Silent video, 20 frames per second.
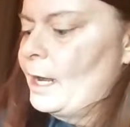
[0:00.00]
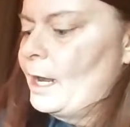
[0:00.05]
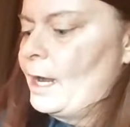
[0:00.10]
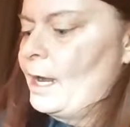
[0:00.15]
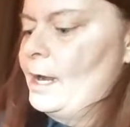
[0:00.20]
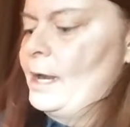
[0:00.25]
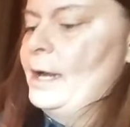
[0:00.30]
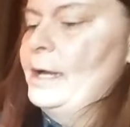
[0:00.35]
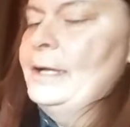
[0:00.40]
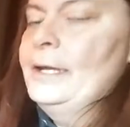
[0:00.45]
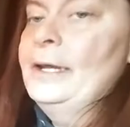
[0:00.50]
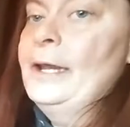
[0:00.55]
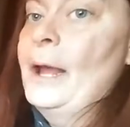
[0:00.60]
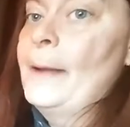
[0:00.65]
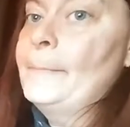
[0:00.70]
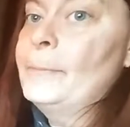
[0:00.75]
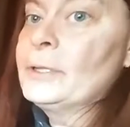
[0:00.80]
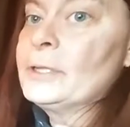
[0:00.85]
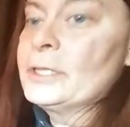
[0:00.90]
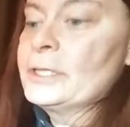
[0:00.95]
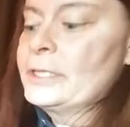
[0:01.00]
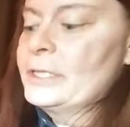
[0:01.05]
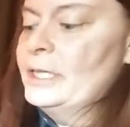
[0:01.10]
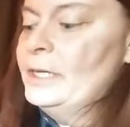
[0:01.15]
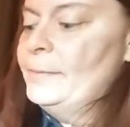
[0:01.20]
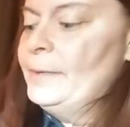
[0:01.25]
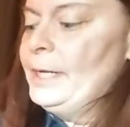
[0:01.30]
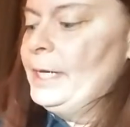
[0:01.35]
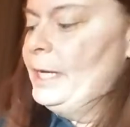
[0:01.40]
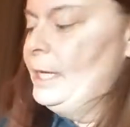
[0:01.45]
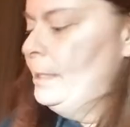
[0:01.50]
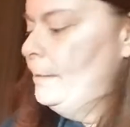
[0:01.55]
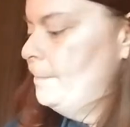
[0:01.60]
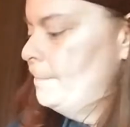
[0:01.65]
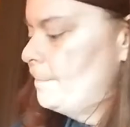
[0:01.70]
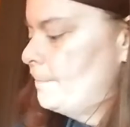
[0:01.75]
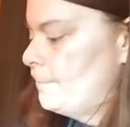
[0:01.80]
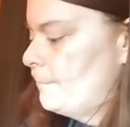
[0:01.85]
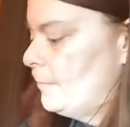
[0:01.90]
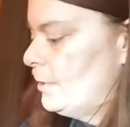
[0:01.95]
I did not put the cinnamon in,
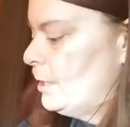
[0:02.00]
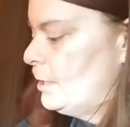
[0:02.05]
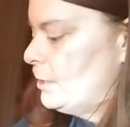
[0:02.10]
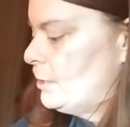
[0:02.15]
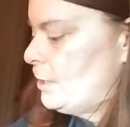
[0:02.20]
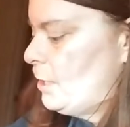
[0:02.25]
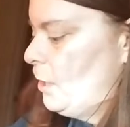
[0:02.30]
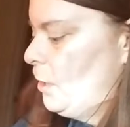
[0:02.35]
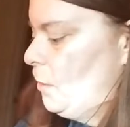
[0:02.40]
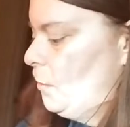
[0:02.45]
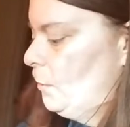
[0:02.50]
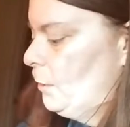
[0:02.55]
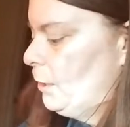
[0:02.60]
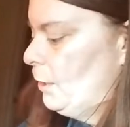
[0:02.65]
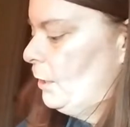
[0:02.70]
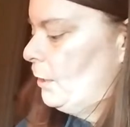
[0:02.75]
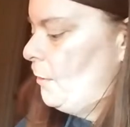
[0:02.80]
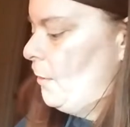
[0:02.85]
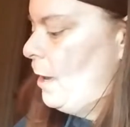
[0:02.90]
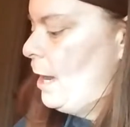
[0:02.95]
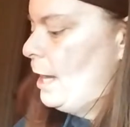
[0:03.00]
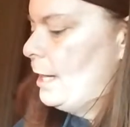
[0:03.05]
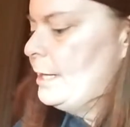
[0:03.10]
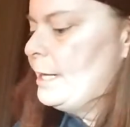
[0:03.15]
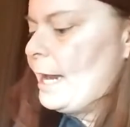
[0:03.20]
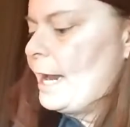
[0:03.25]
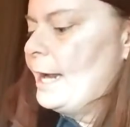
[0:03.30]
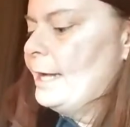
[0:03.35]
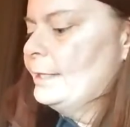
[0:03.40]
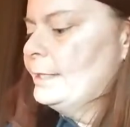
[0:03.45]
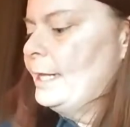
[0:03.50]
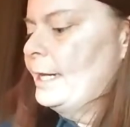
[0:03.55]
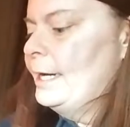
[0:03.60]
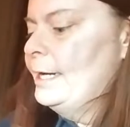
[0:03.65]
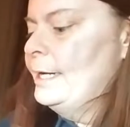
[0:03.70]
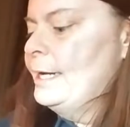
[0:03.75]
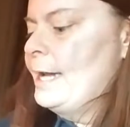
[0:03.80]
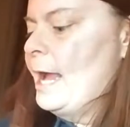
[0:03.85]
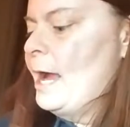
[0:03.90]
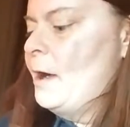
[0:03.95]
so we're gonna go ahead and add that
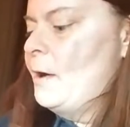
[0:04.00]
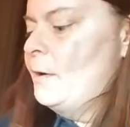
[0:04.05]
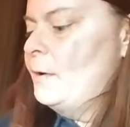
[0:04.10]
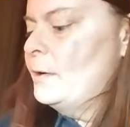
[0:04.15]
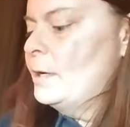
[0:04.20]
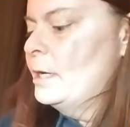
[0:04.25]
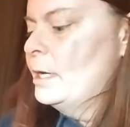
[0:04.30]
in now.